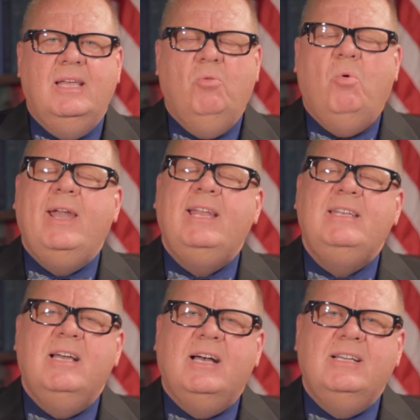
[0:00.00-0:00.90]
What
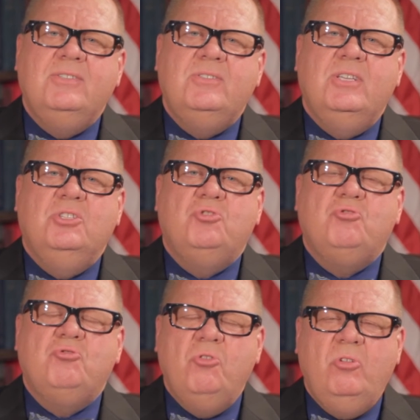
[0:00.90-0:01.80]
it does is
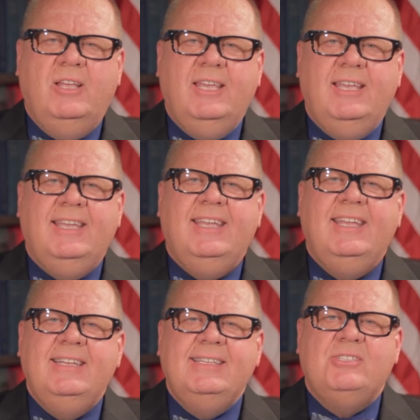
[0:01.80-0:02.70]
truly
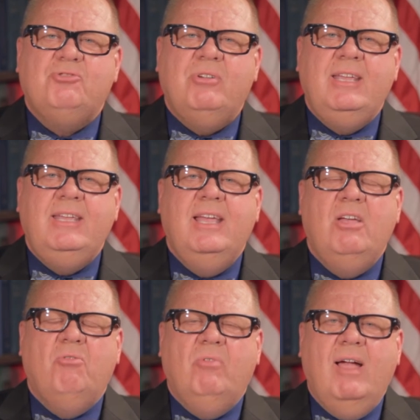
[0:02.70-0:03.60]
industry
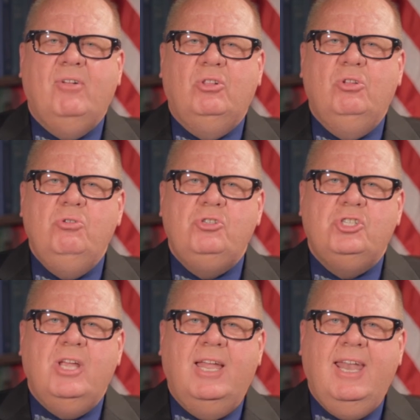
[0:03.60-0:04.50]

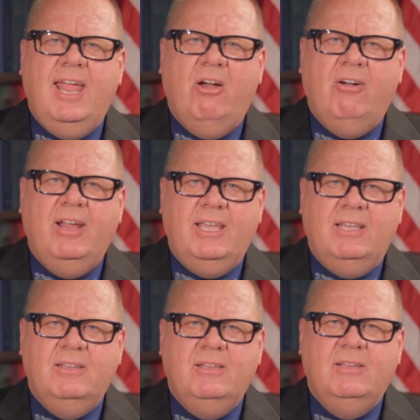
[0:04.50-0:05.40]

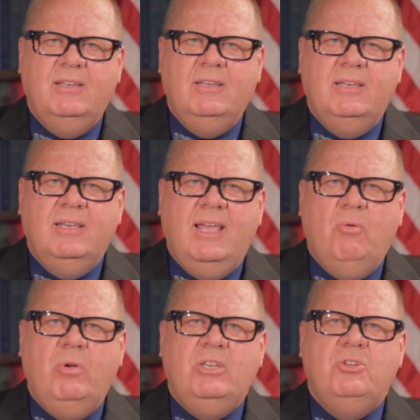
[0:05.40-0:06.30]
revolutionary.
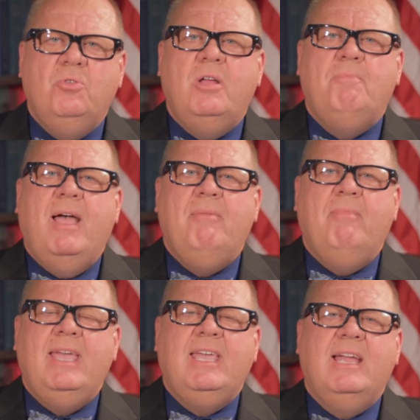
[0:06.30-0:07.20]
And we do it by
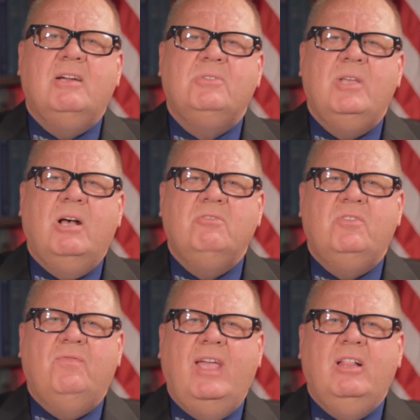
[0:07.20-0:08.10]
making
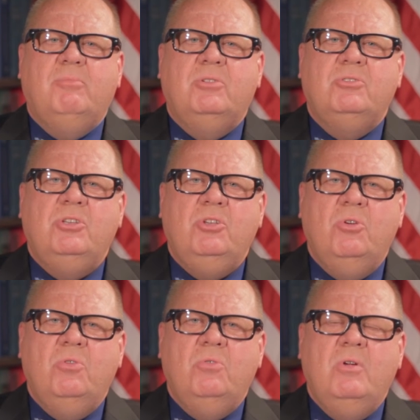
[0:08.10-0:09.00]
ourselves available to
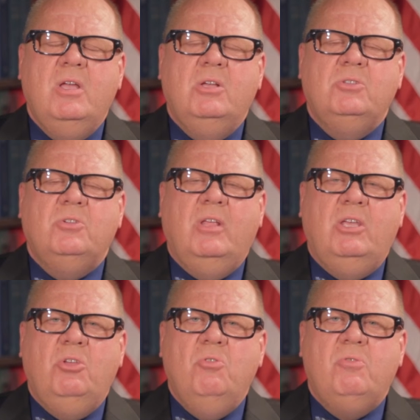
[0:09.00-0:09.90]
you so
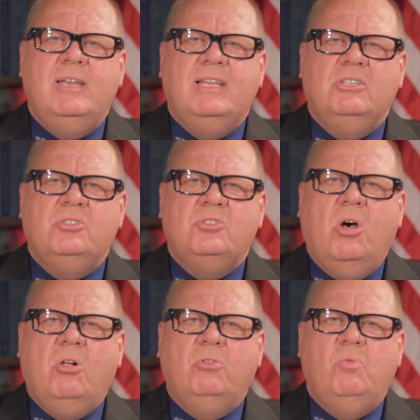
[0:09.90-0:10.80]
that you can
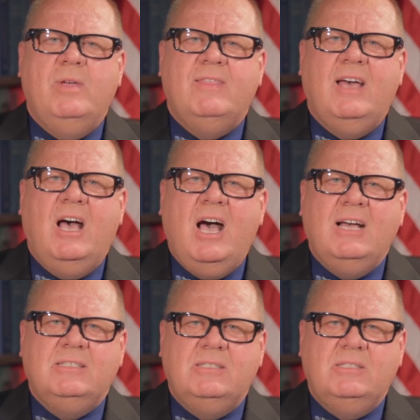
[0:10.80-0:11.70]
consult with
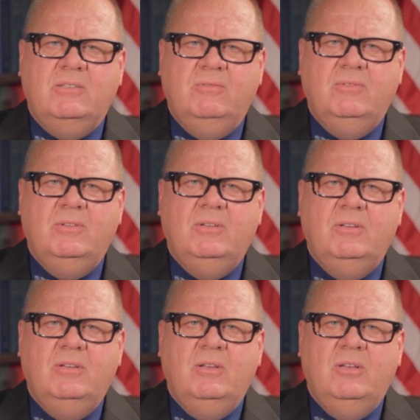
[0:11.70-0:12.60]
us.
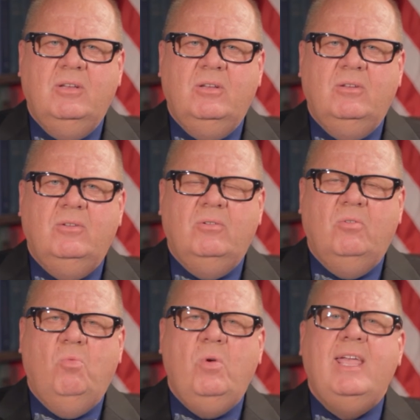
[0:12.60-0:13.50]

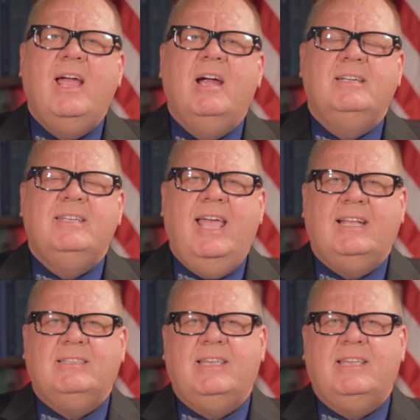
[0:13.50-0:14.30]
We are tax